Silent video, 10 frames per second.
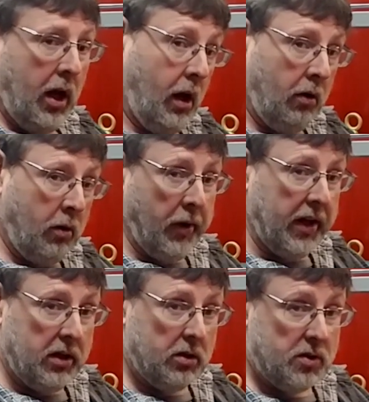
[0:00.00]
I don't know why
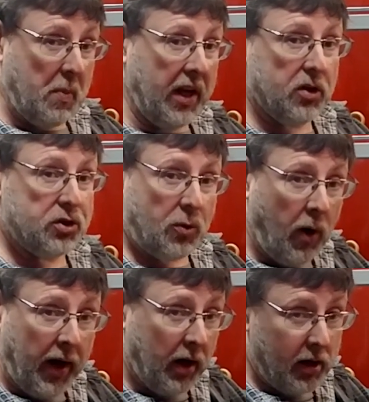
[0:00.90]
they didn't just make it a
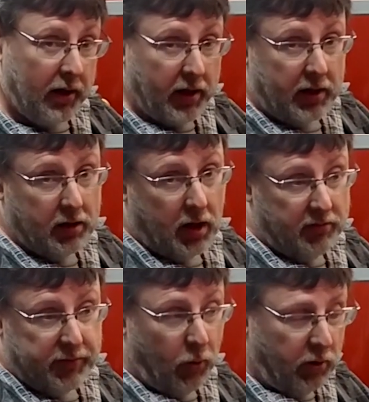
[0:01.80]
square and then they could have
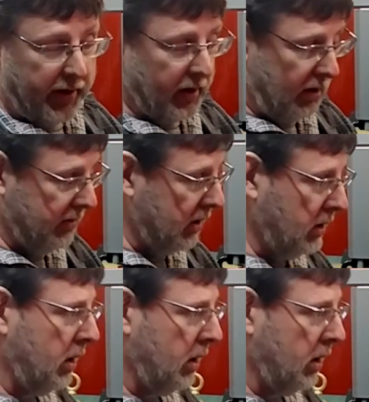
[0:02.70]
got 4 out of it.